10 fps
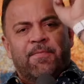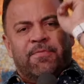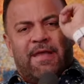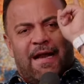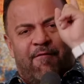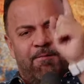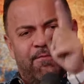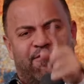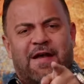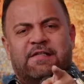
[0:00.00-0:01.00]

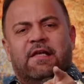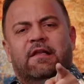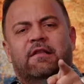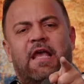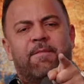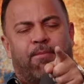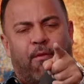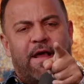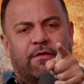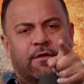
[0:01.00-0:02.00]
that facilitate
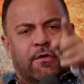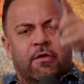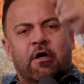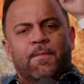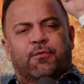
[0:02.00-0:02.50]
breakthrough